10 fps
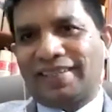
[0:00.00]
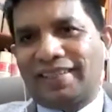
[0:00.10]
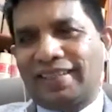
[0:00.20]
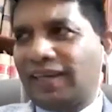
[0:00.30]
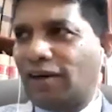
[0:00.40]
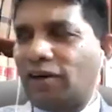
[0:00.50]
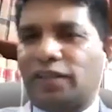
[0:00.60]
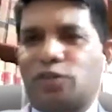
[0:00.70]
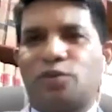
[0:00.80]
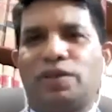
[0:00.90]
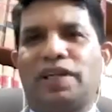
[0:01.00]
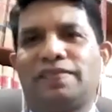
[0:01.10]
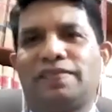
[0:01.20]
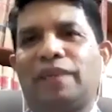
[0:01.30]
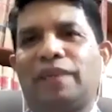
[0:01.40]
Then all the
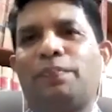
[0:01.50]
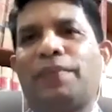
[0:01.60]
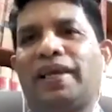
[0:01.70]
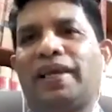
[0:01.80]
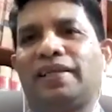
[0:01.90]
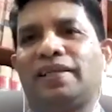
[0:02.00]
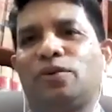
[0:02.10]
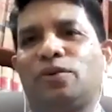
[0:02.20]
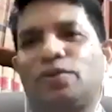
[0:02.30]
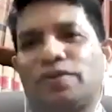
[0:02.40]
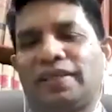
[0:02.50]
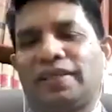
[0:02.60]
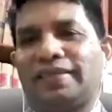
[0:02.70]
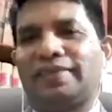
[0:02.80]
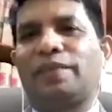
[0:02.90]
students were replying, no sir, this
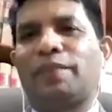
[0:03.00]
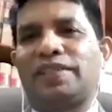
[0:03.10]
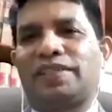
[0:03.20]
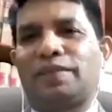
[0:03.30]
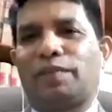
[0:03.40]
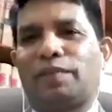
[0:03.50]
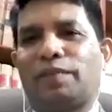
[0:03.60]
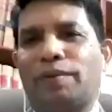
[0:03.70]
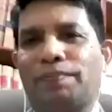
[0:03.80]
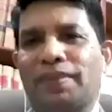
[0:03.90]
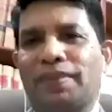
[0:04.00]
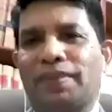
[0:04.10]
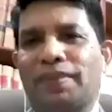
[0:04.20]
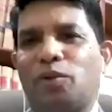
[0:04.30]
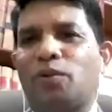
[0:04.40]
is the maximum.
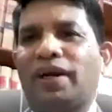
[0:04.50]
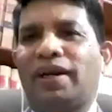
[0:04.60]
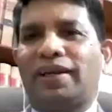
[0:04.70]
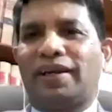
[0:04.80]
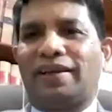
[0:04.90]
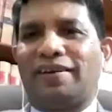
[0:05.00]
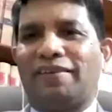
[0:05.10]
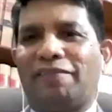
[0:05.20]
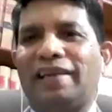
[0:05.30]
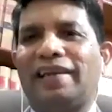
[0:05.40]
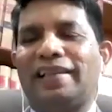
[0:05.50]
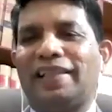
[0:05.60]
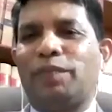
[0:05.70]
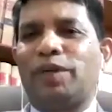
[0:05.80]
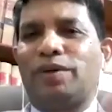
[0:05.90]
You can't fill
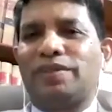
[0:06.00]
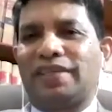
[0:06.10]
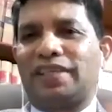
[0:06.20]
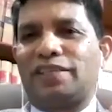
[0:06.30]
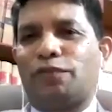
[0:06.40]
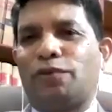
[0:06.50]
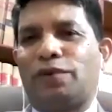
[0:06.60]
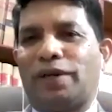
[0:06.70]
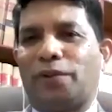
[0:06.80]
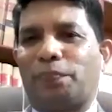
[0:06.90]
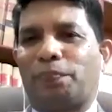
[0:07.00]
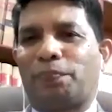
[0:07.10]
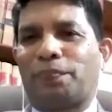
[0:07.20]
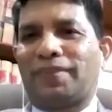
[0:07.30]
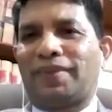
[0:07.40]
anything because it is full now.
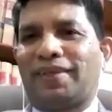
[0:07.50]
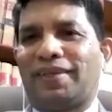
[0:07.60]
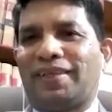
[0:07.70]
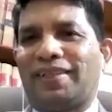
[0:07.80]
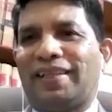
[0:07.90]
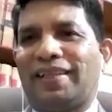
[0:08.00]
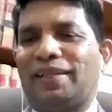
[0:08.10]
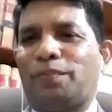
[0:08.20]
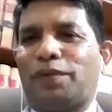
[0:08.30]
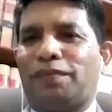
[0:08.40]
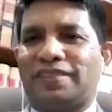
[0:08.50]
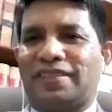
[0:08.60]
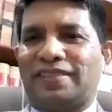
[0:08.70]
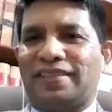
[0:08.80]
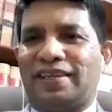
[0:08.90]
Then the
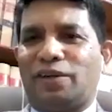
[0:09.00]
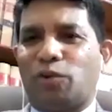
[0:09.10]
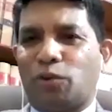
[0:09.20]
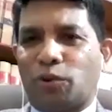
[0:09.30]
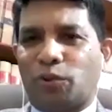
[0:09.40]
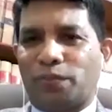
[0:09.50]
professor said no,